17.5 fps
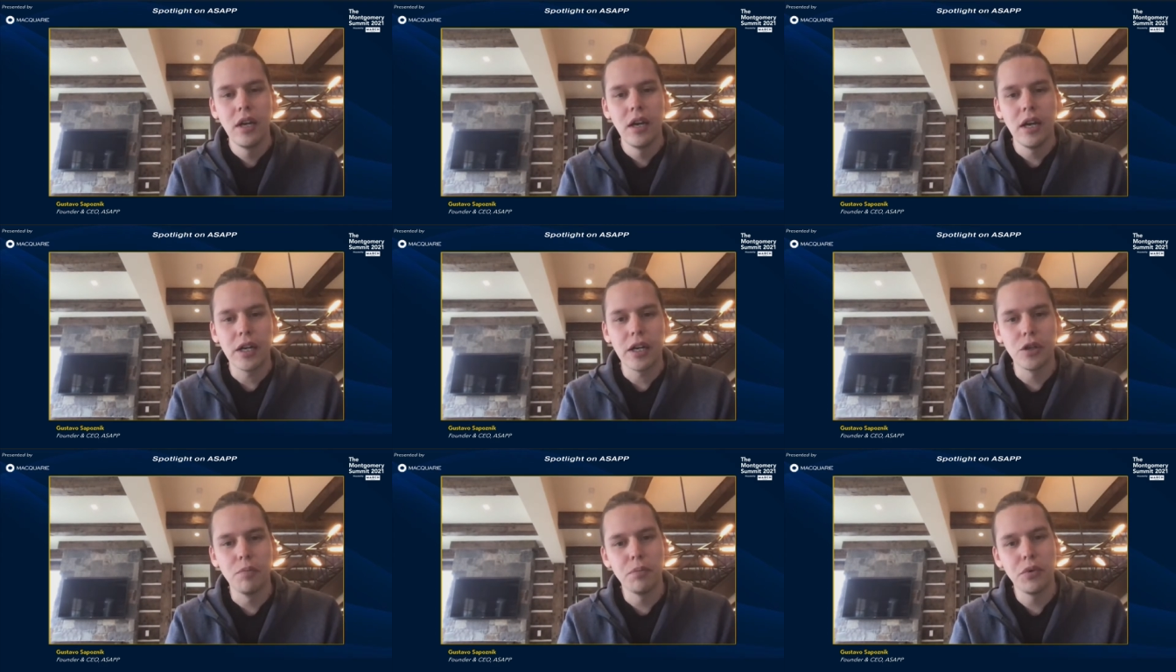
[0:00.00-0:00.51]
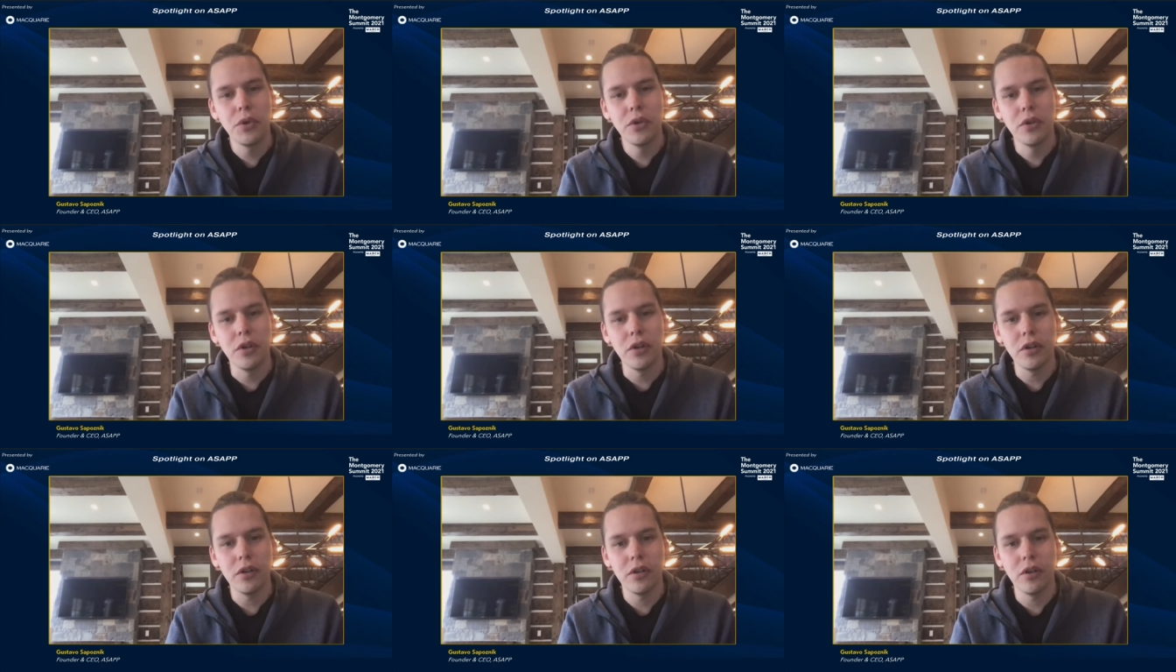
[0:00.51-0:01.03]
A
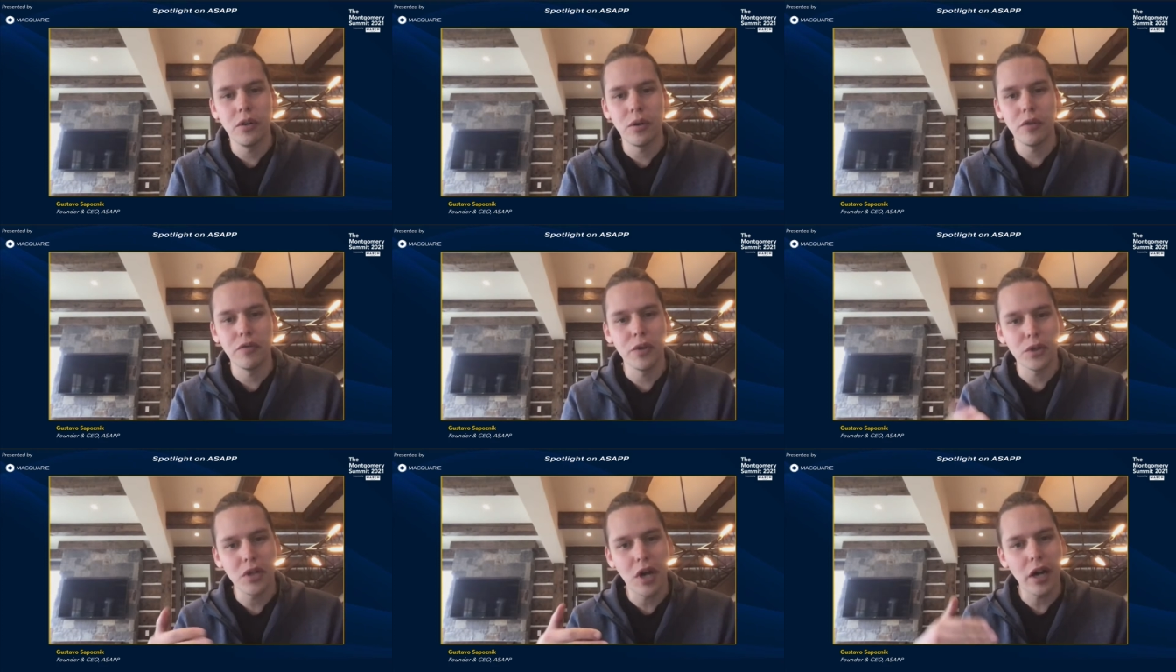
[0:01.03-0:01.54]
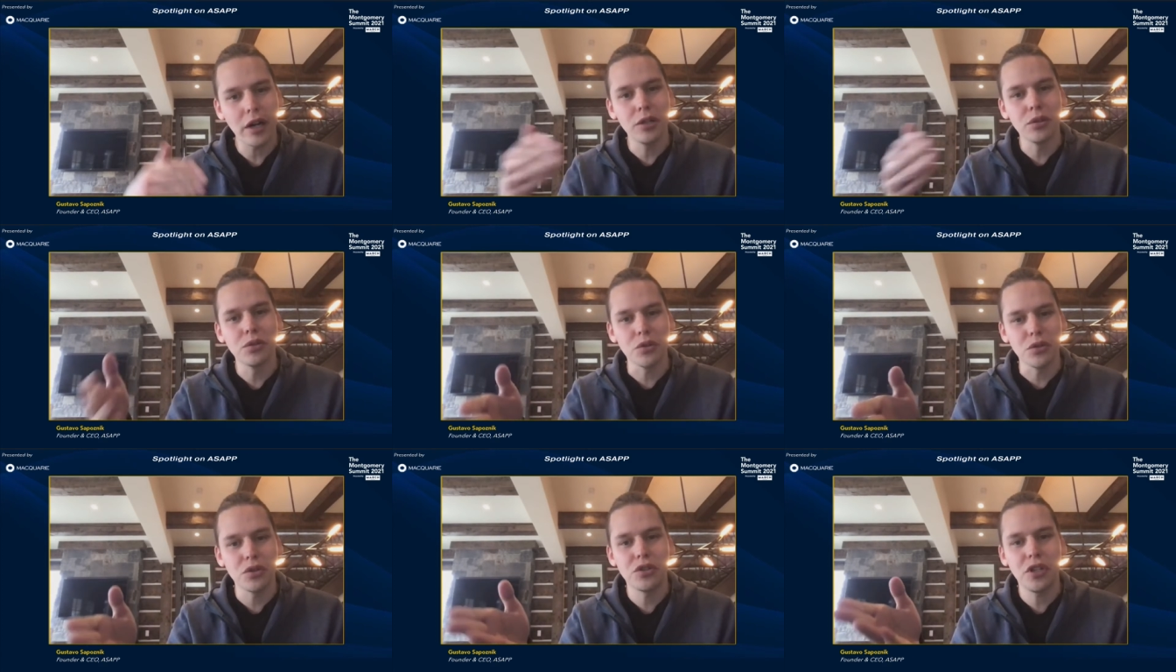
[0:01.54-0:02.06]
computer, or if you're talking
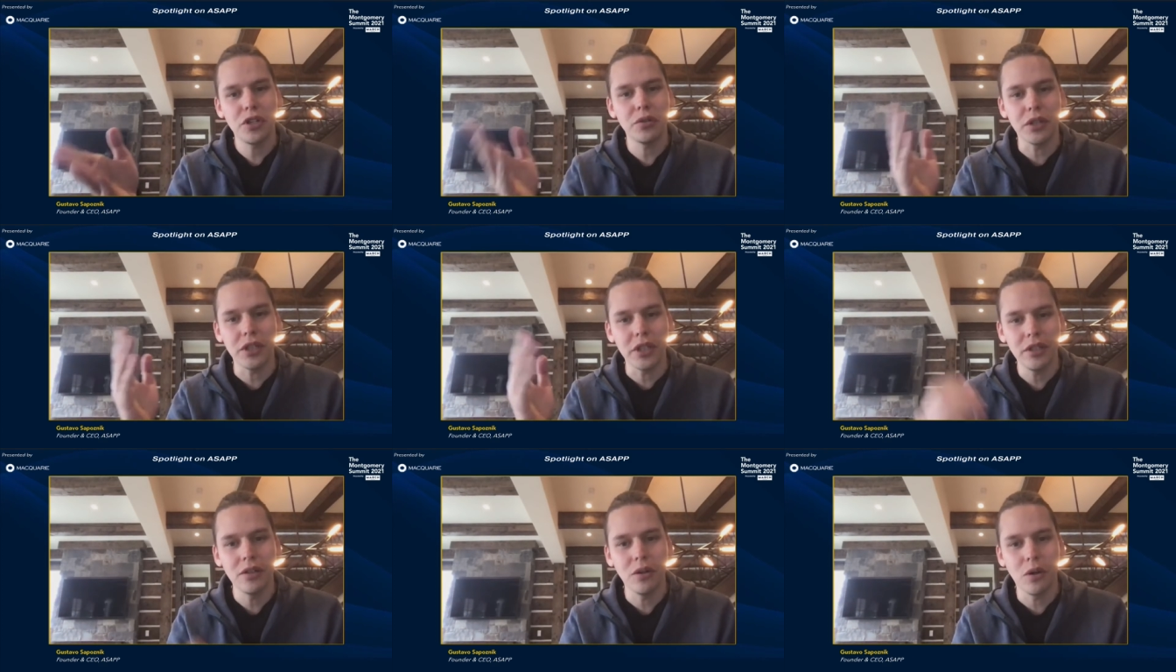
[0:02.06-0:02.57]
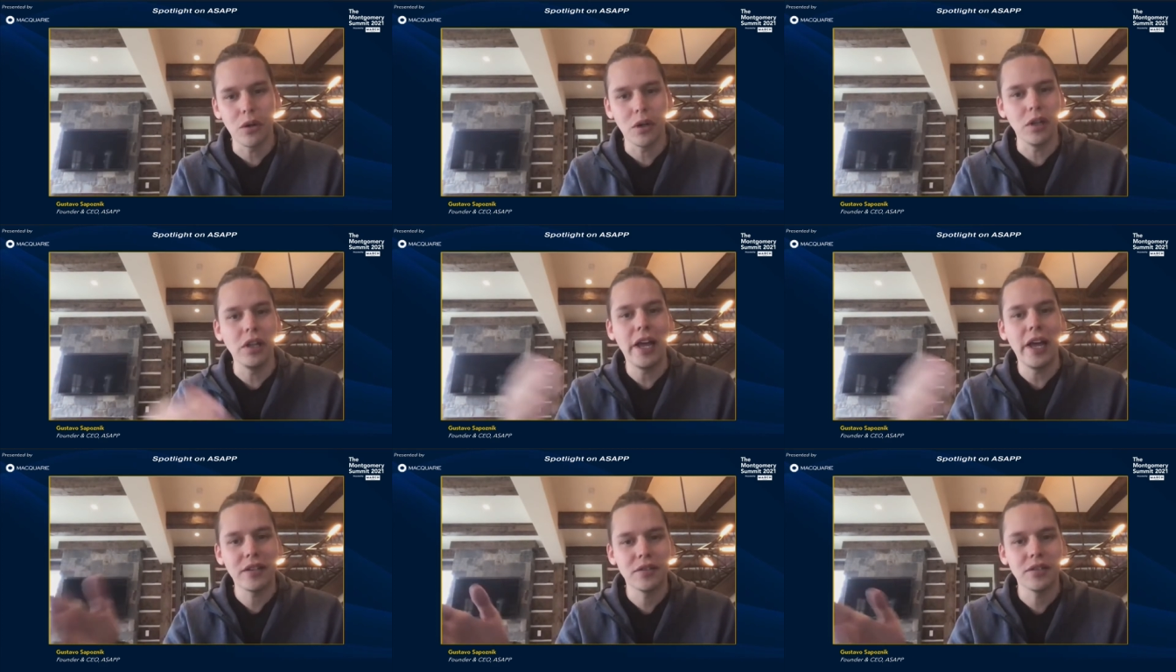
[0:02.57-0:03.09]
to Siri or
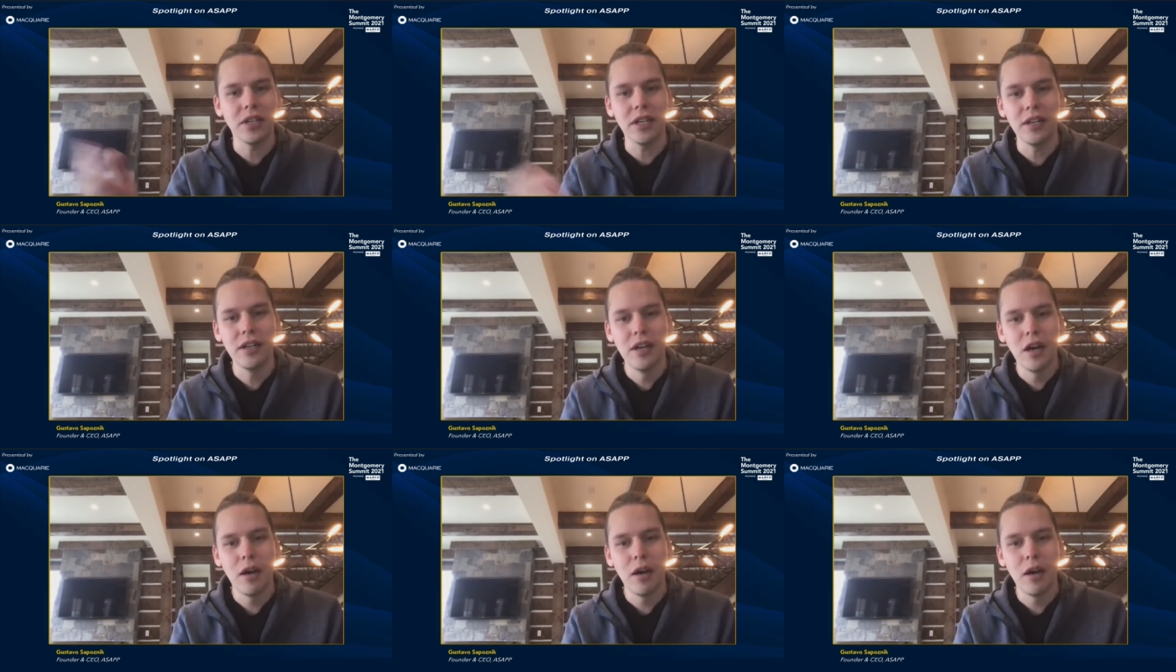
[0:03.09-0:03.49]
Alexa,